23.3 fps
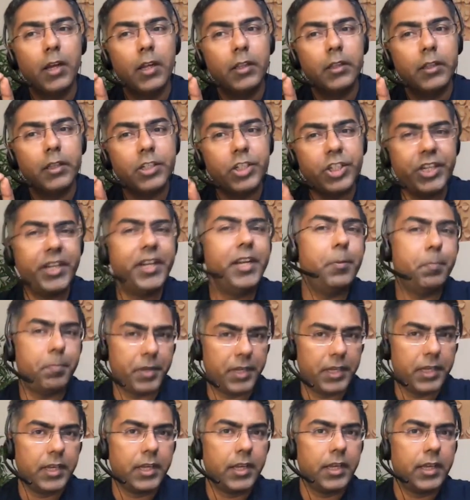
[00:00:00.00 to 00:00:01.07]
The GDP
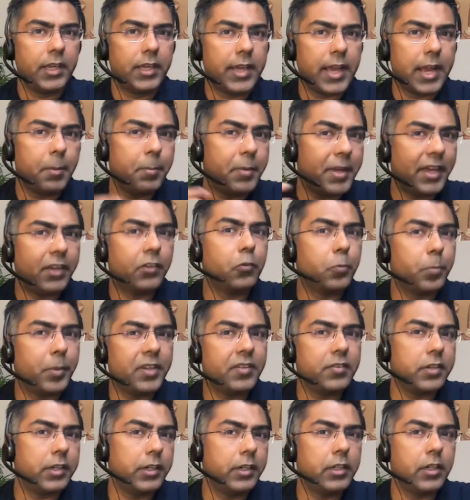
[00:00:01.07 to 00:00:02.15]
can be
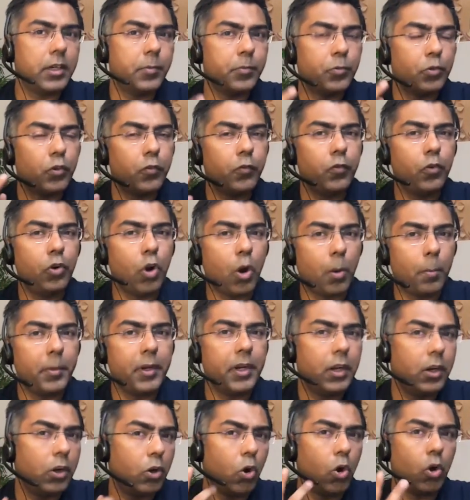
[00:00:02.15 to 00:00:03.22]
expressed in terms of
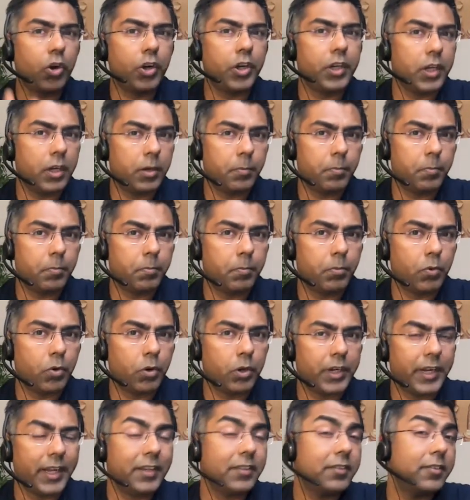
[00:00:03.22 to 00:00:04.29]
nominal or real
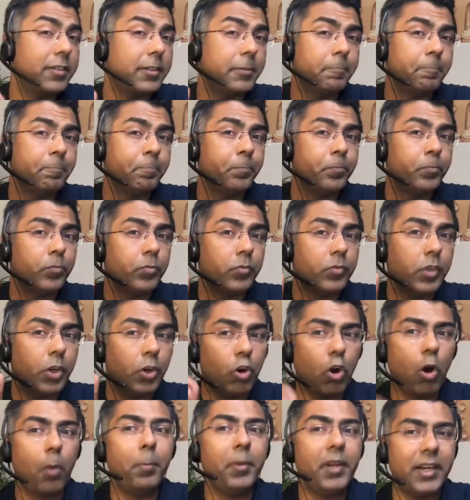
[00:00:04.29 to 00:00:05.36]
context. The
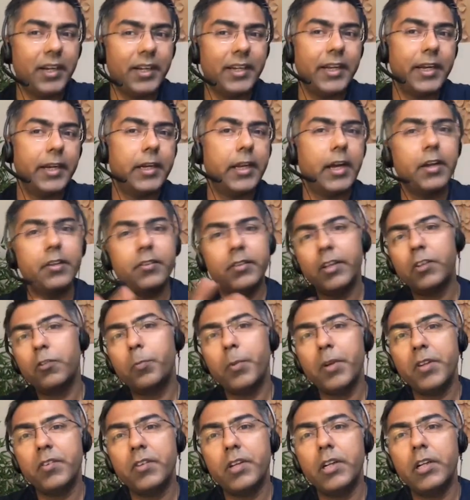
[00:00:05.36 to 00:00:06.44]
nominal data is
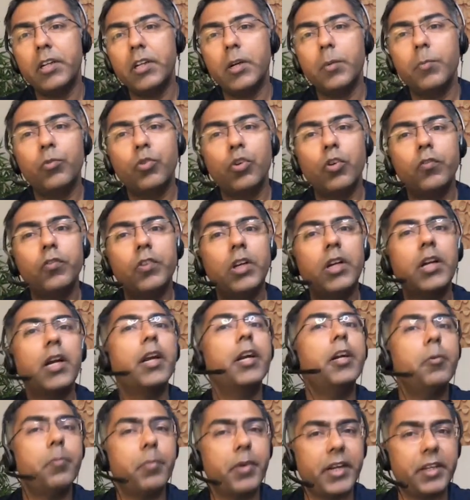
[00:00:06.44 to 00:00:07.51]
expressed in terms of the
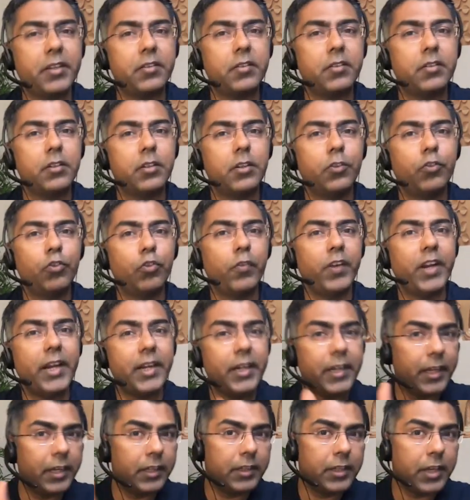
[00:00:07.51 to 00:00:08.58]
current price. So when I
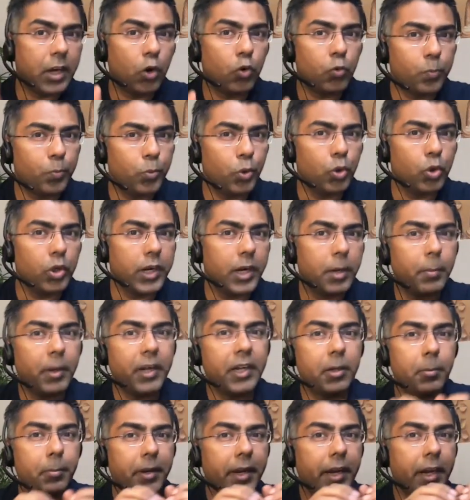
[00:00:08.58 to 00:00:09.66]
take the output and
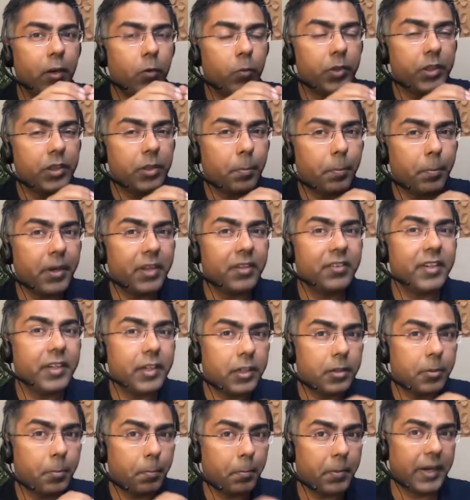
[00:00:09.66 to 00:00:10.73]
multiply it with the present
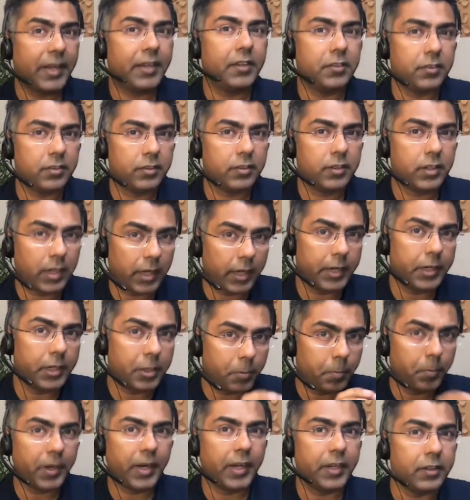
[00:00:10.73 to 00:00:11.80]
price, current
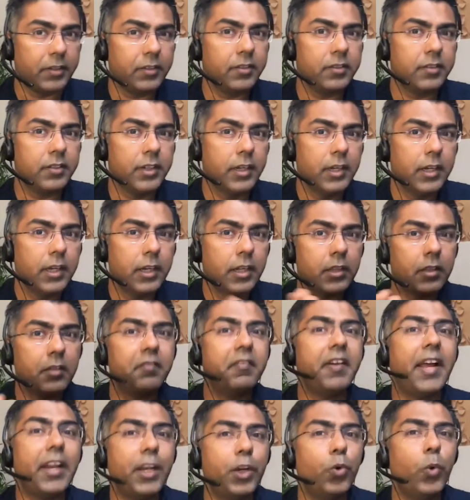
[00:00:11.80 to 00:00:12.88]
price, the
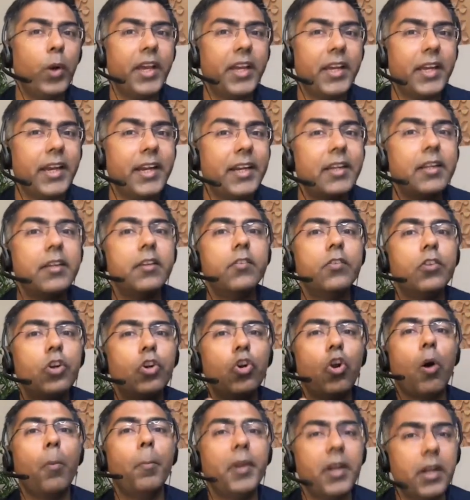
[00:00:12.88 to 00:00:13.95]
value I get is the
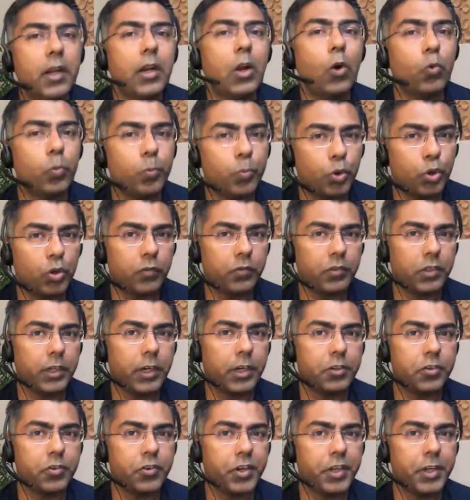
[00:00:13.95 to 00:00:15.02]
nominal output of the
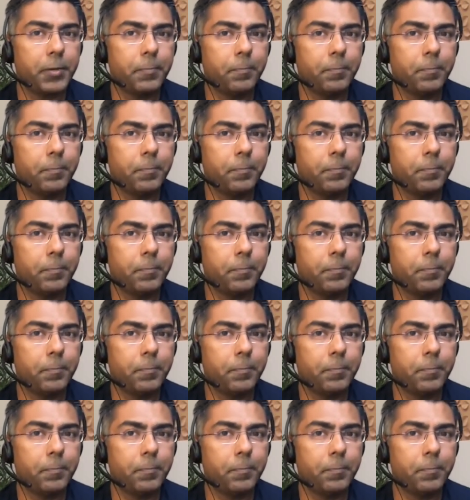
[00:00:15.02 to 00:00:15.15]
country.